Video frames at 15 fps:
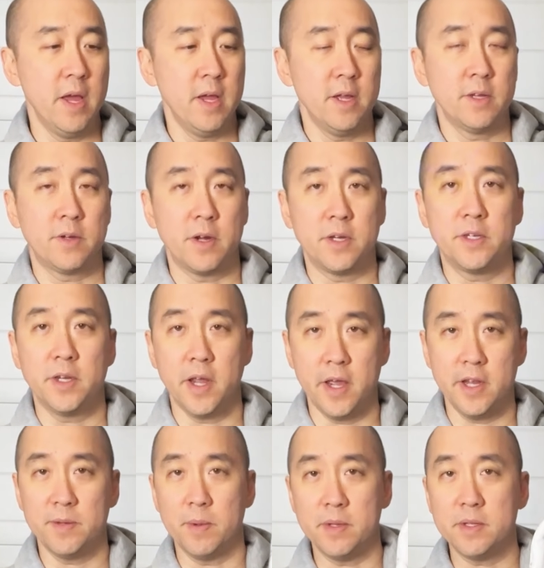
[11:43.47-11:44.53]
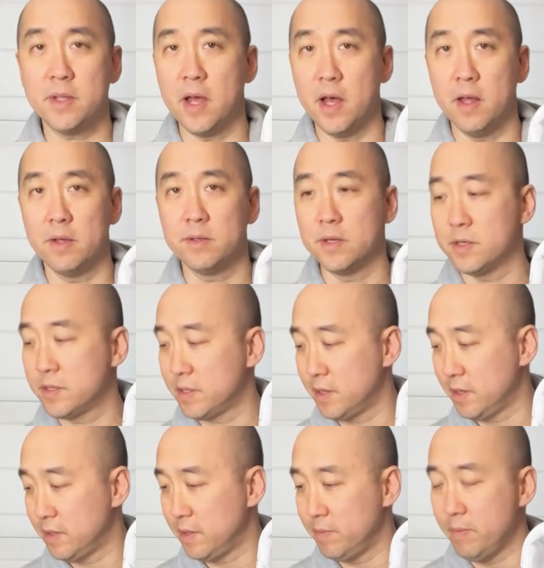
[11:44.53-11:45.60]
try to change my style just
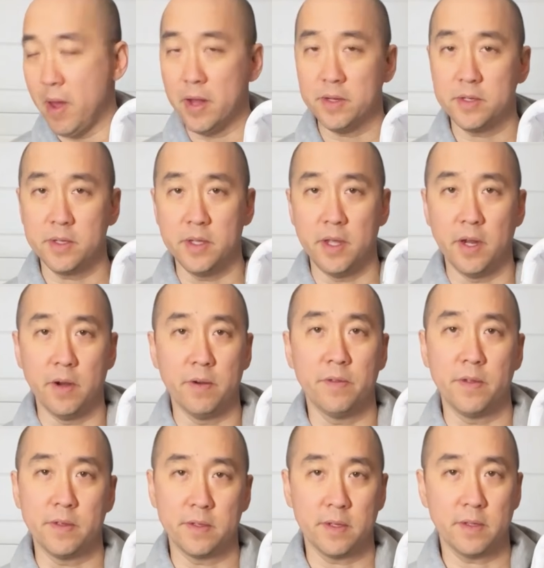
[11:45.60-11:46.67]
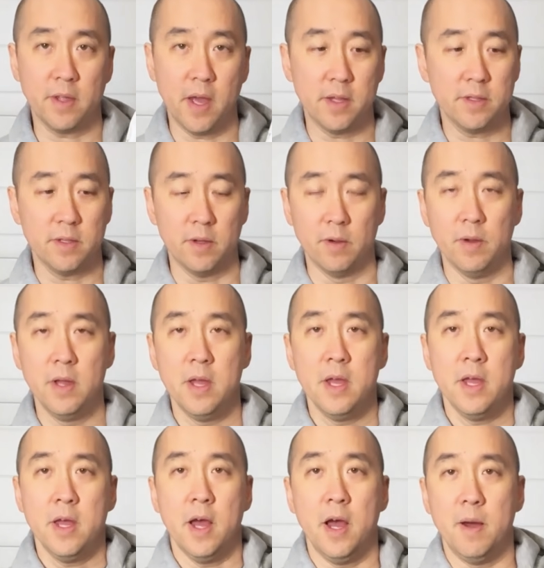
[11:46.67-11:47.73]
to match gear and things like that. So
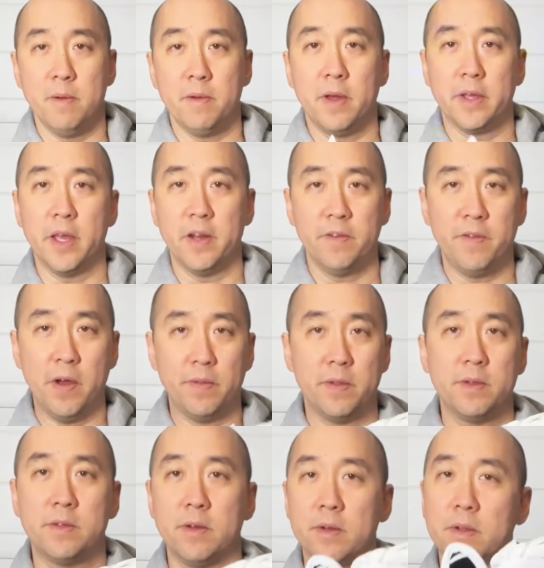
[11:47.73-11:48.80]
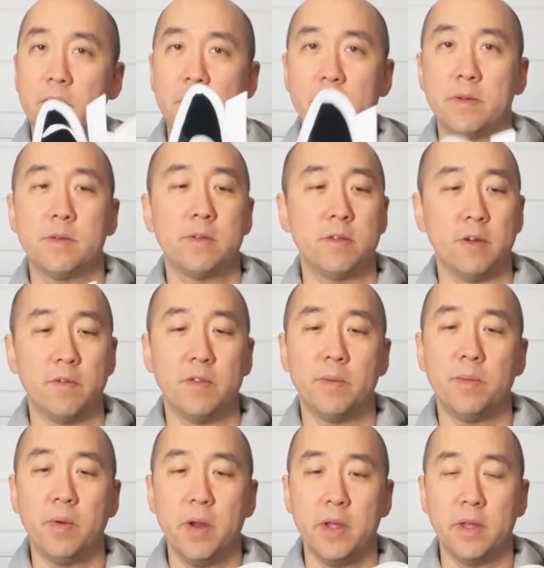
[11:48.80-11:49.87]
again, found this on clearance over the
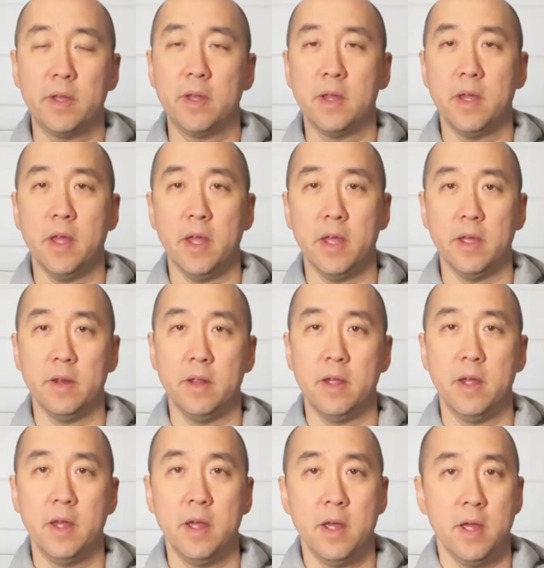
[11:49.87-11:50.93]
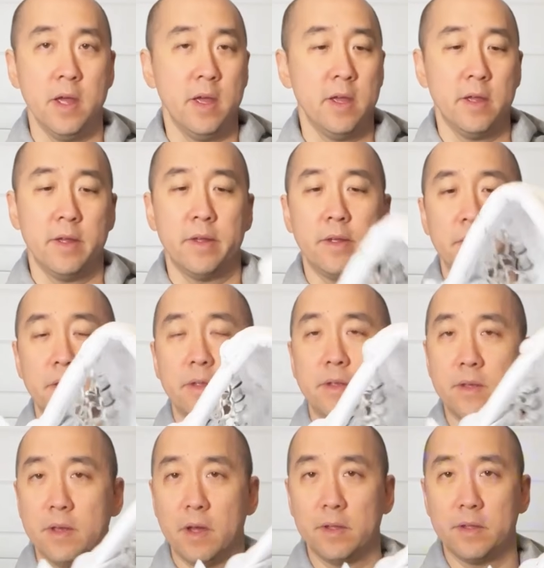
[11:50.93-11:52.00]
break and
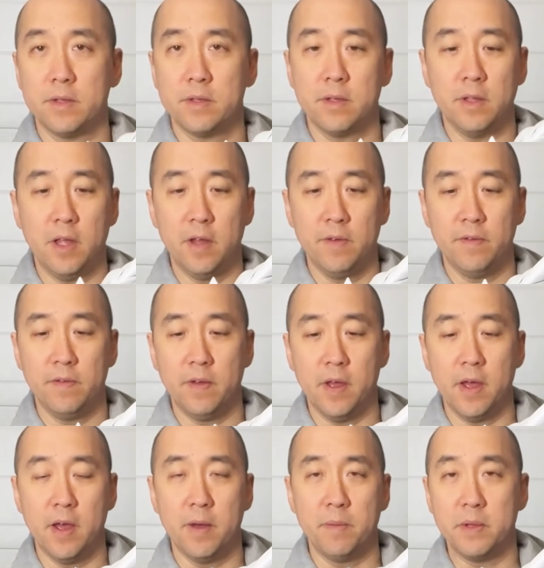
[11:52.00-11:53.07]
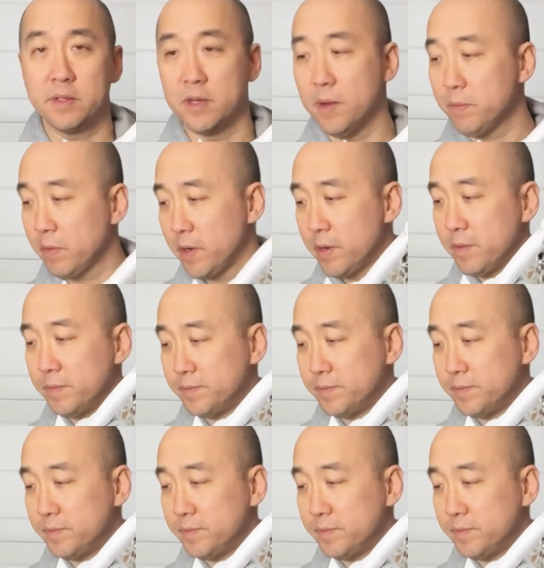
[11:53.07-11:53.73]
got this glove as an upgrade.